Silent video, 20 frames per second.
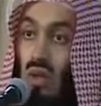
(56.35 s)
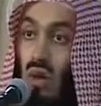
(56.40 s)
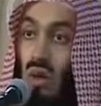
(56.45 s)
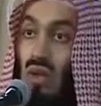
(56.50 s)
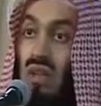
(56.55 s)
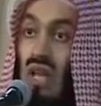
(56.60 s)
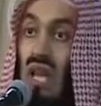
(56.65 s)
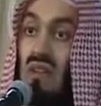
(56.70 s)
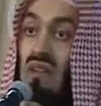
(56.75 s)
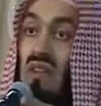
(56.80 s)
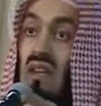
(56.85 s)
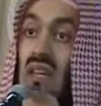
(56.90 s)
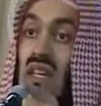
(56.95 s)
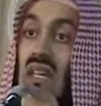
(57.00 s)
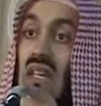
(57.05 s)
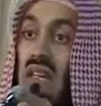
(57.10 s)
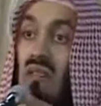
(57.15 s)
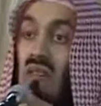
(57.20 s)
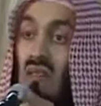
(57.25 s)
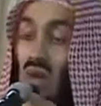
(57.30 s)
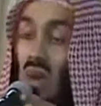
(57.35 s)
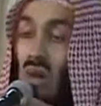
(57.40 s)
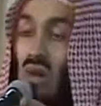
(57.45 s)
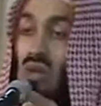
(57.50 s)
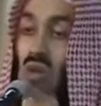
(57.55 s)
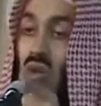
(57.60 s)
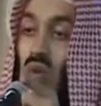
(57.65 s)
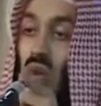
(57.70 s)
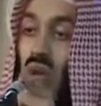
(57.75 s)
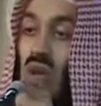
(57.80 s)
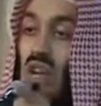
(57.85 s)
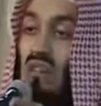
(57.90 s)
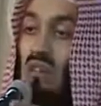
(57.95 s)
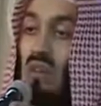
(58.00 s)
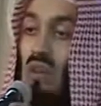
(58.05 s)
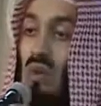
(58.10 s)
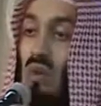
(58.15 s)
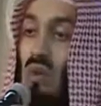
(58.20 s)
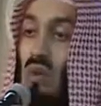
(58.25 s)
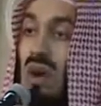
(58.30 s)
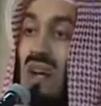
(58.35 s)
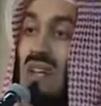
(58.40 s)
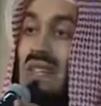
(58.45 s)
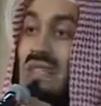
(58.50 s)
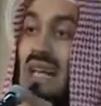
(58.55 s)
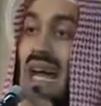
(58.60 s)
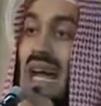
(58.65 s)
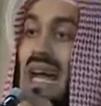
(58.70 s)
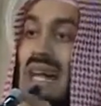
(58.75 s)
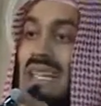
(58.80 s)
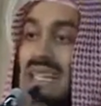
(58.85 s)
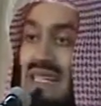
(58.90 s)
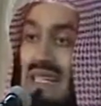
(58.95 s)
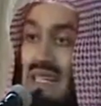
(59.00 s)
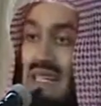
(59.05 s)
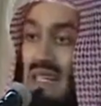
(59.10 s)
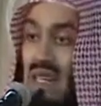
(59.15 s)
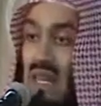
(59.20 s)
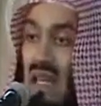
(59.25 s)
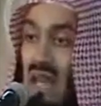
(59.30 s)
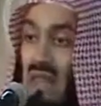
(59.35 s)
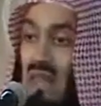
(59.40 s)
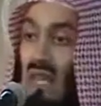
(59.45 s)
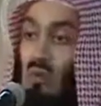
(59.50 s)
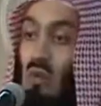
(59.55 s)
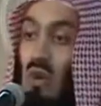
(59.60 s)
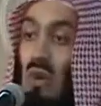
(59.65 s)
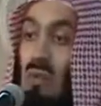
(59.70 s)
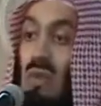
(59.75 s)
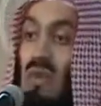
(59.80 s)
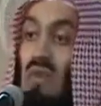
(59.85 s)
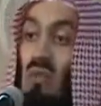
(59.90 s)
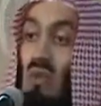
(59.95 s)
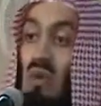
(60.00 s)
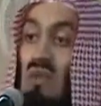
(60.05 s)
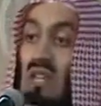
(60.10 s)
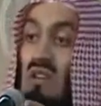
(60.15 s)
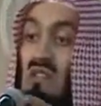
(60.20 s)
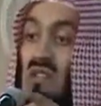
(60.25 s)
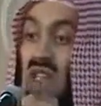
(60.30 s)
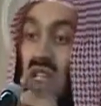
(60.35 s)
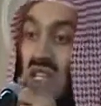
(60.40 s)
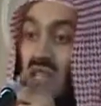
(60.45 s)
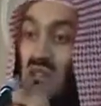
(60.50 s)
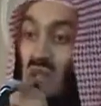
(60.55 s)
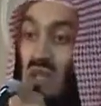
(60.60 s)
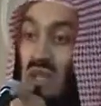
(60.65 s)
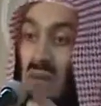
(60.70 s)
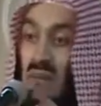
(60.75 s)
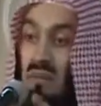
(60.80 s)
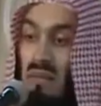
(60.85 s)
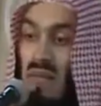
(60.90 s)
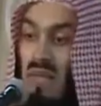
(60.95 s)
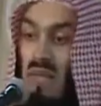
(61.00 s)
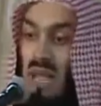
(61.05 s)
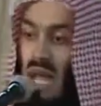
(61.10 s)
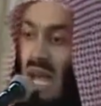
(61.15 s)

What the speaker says: don't ever give those who work for you a task that will be too difficult for them.